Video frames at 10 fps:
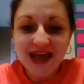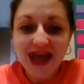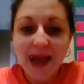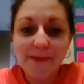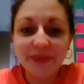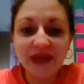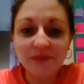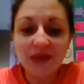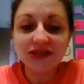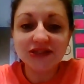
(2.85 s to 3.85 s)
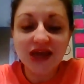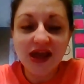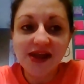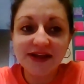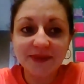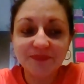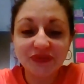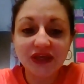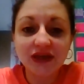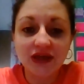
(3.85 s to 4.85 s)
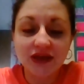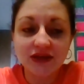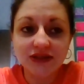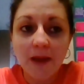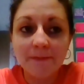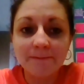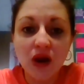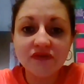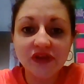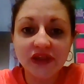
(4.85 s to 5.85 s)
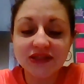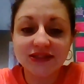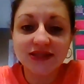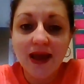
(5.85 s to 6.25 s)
Happy Monday. It is a marvelous,